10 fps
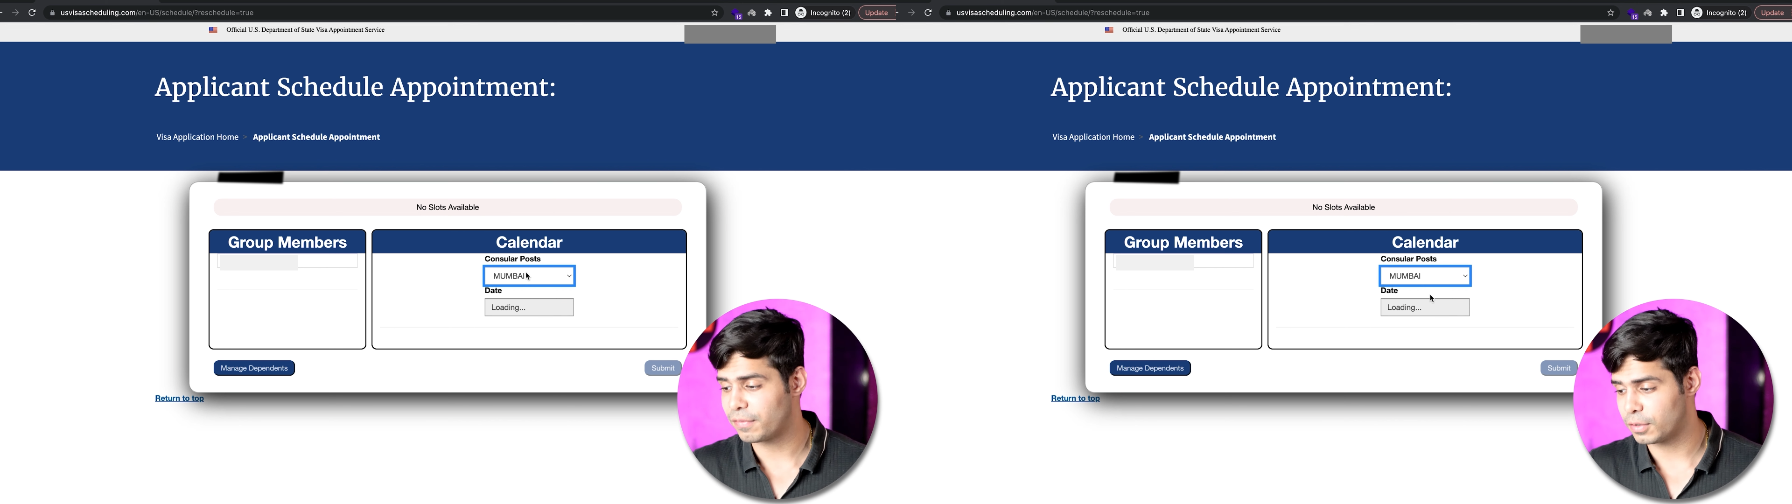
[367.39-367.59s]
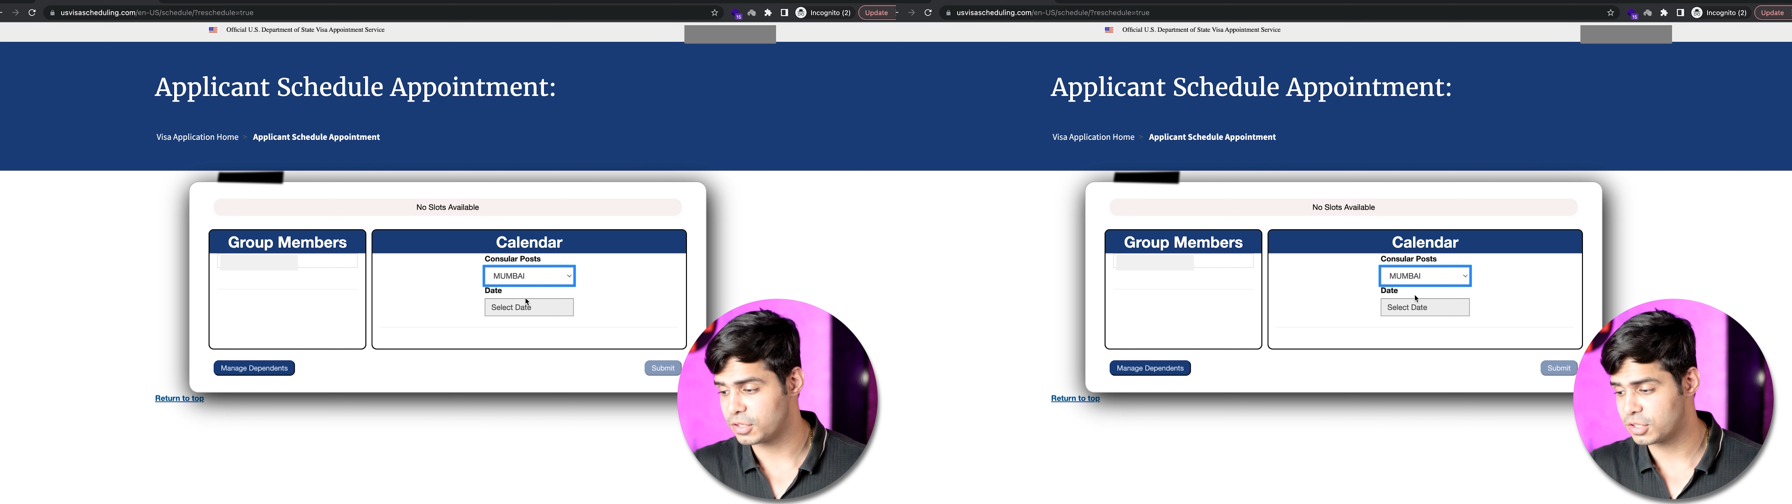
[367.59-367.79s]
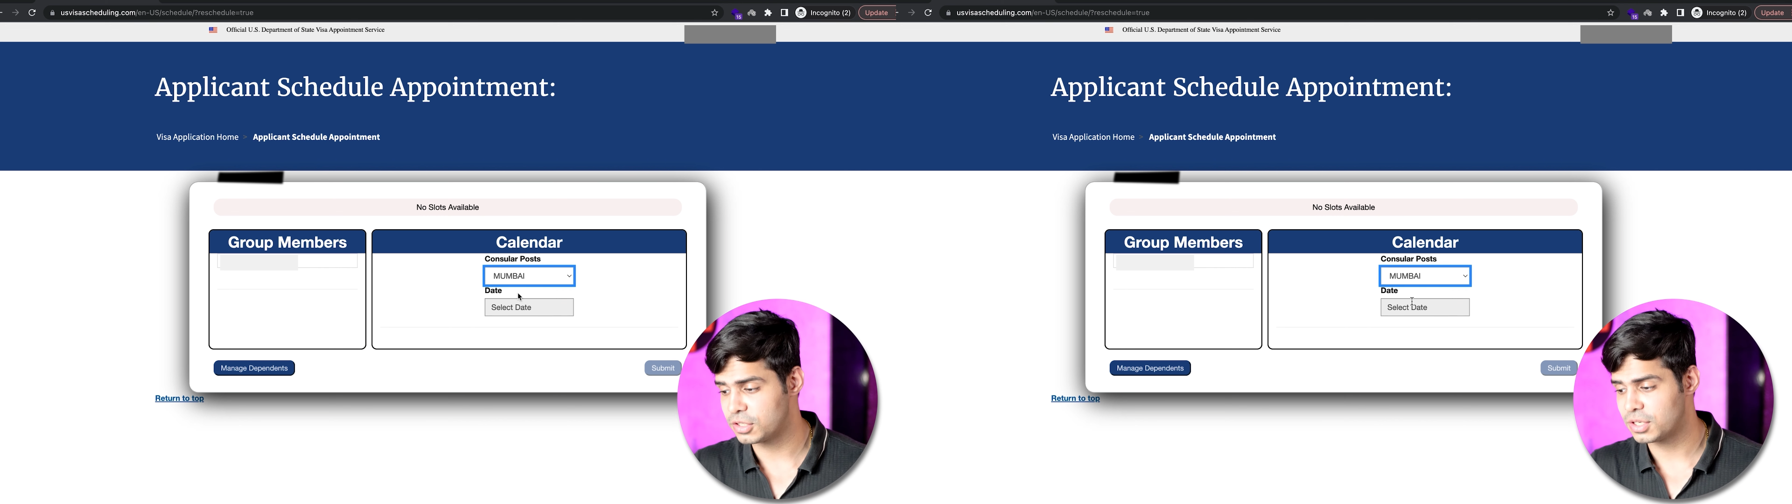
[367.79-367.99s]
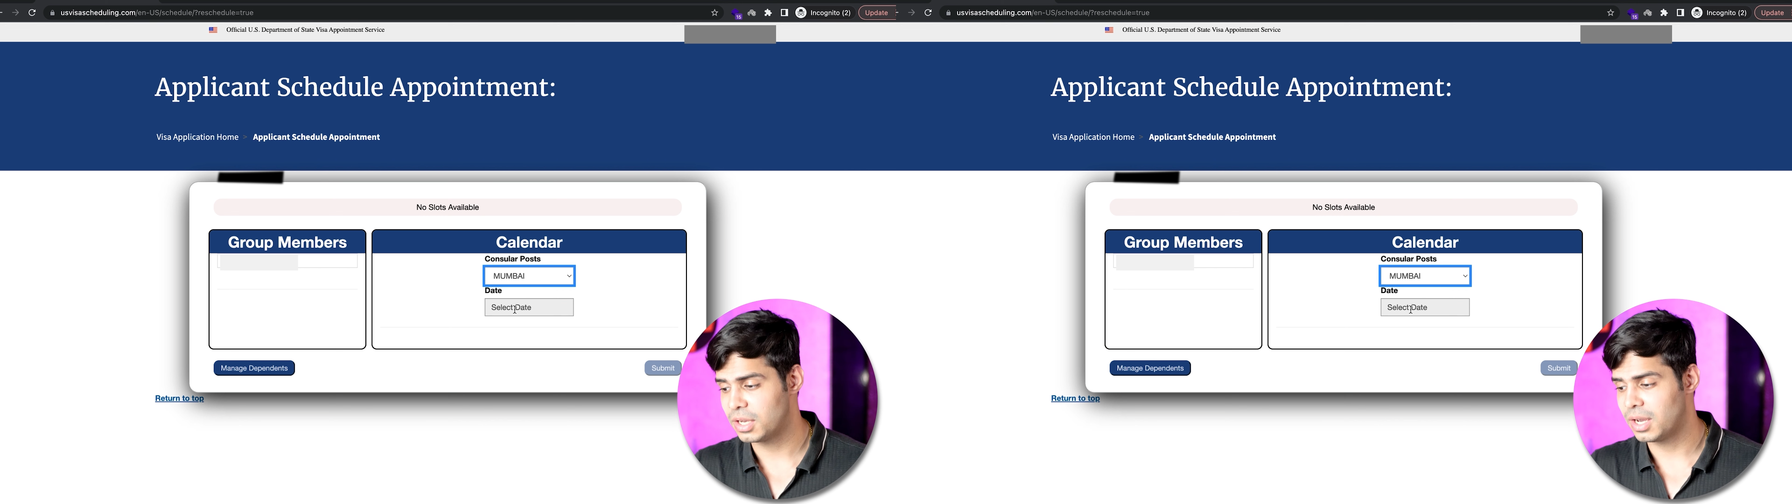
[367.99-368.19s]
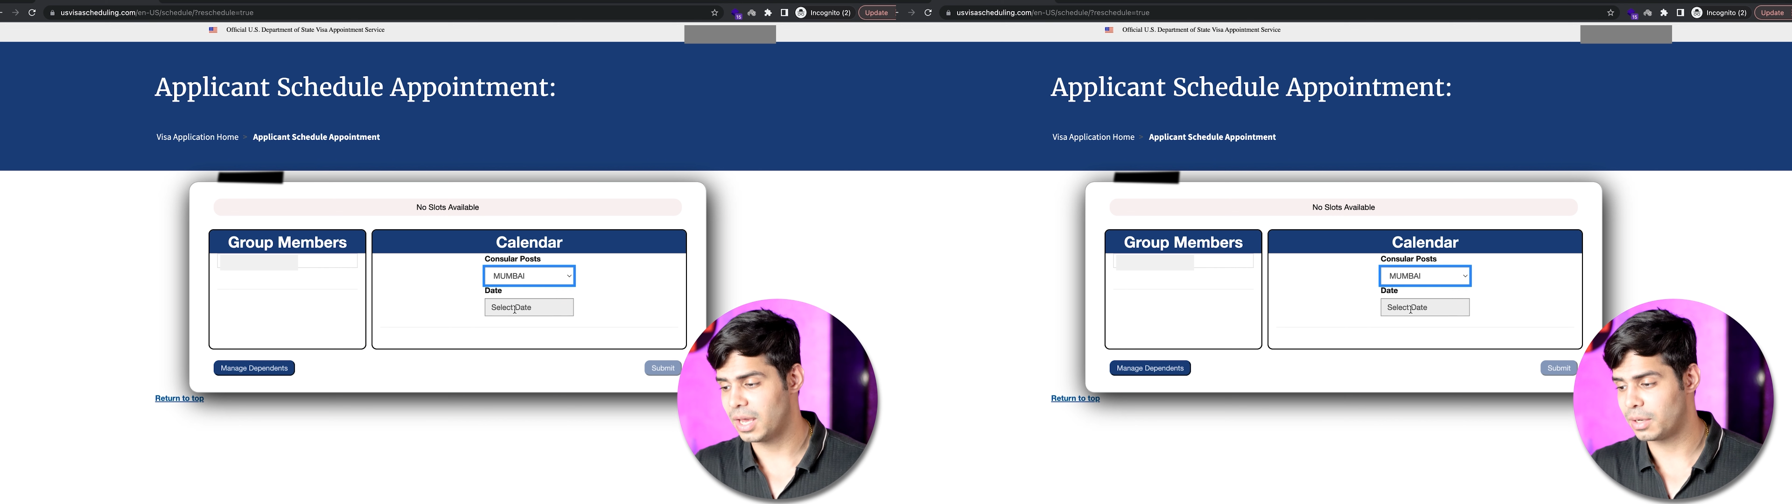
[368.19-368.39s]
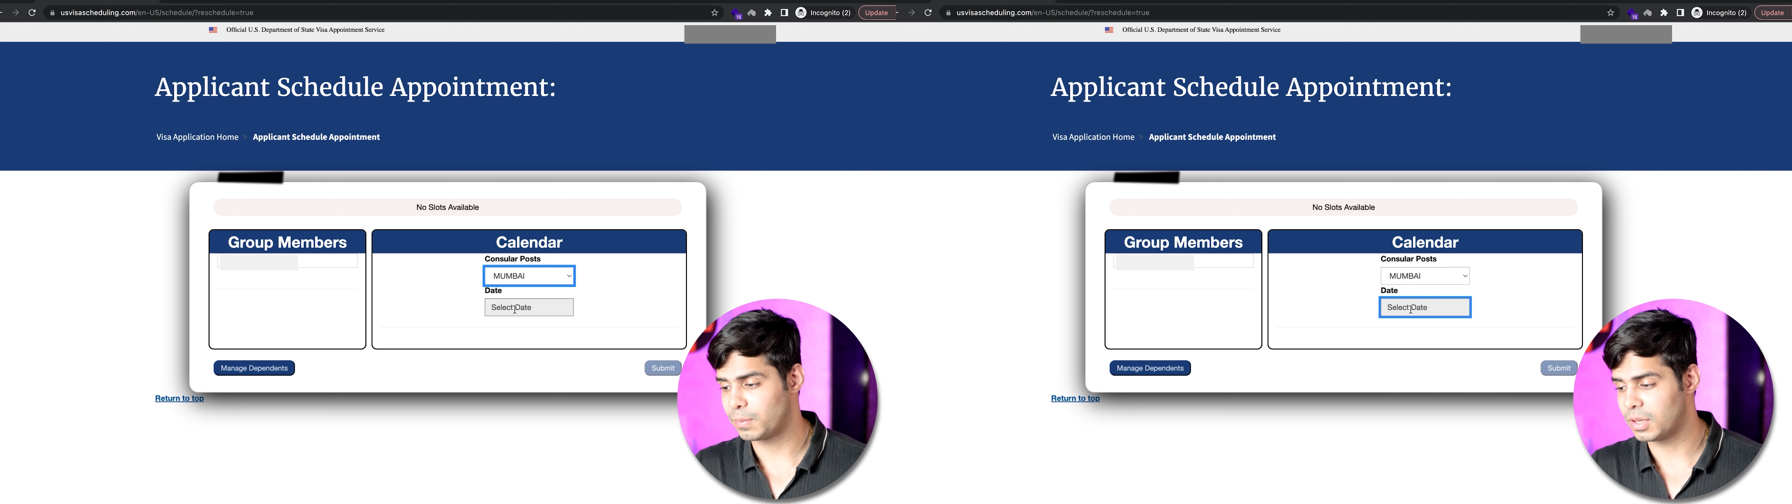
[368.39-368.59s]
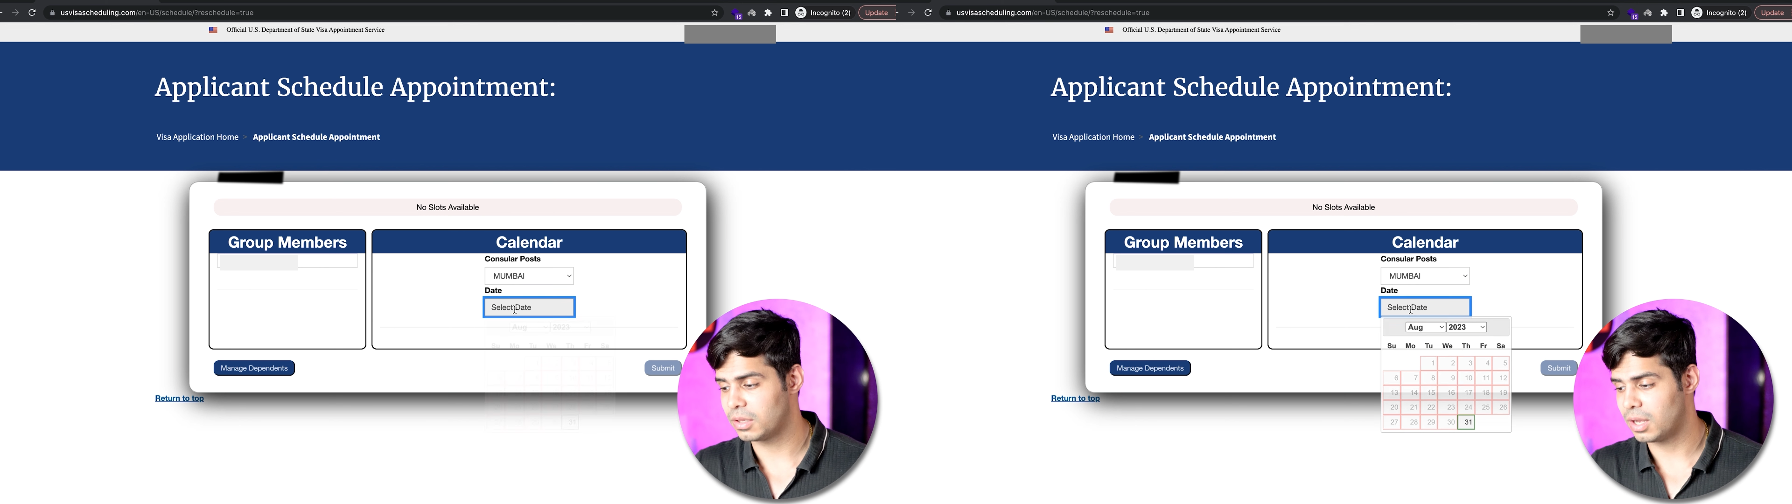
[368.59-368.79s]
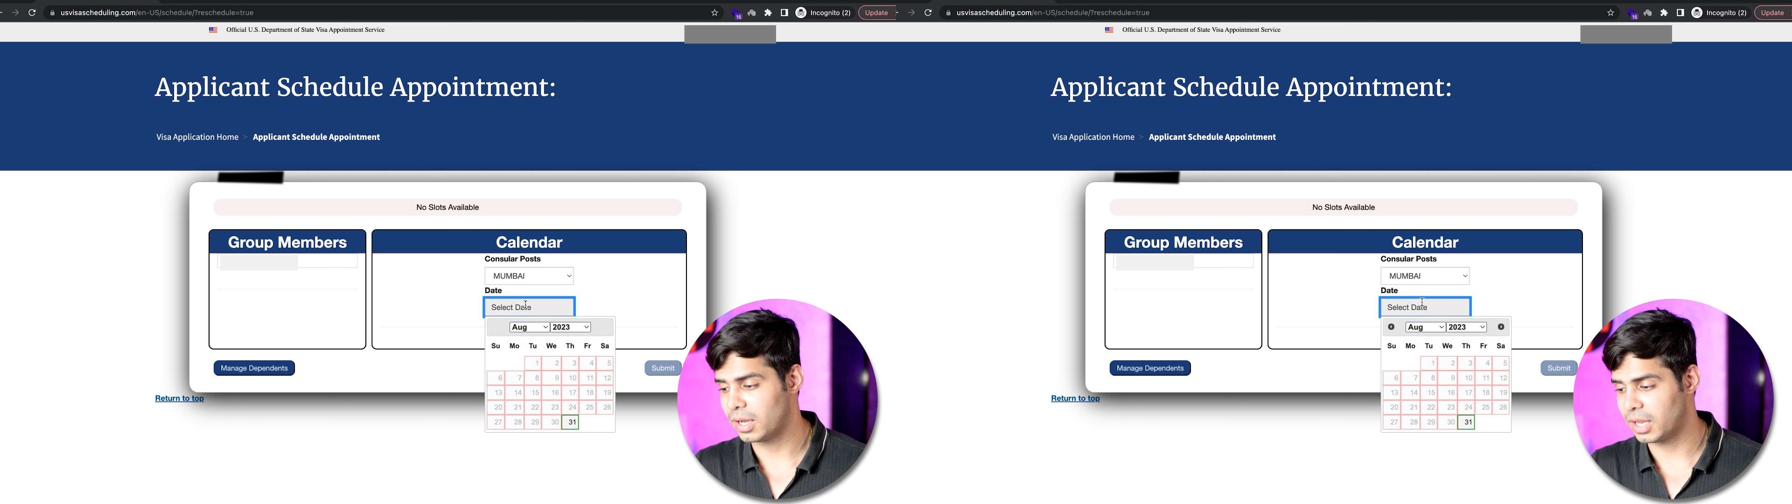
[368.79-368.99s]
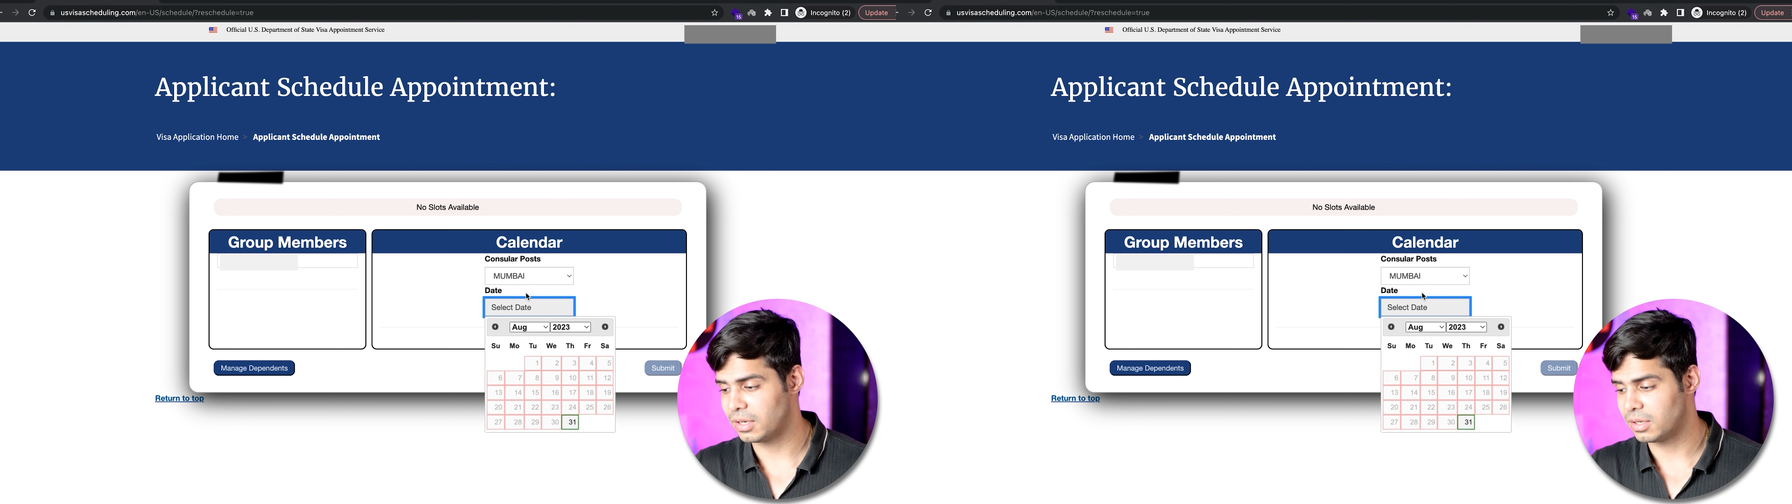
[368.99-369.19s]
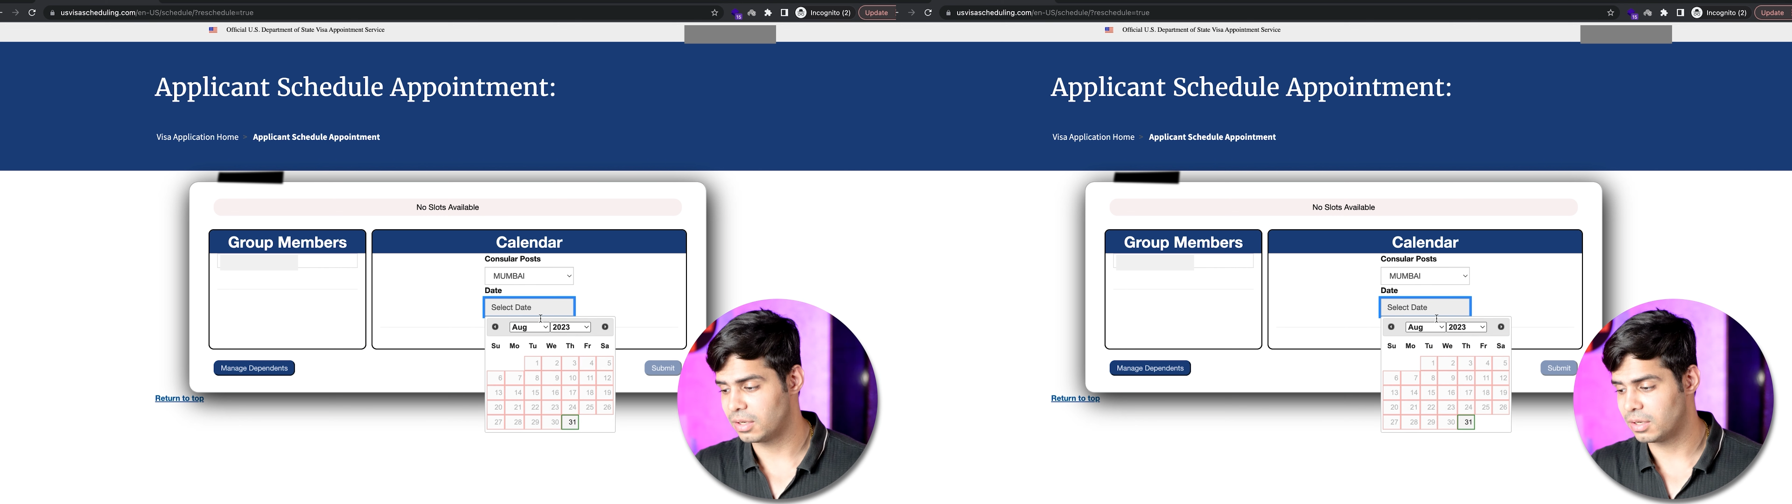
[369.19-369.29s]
for instance, and it will again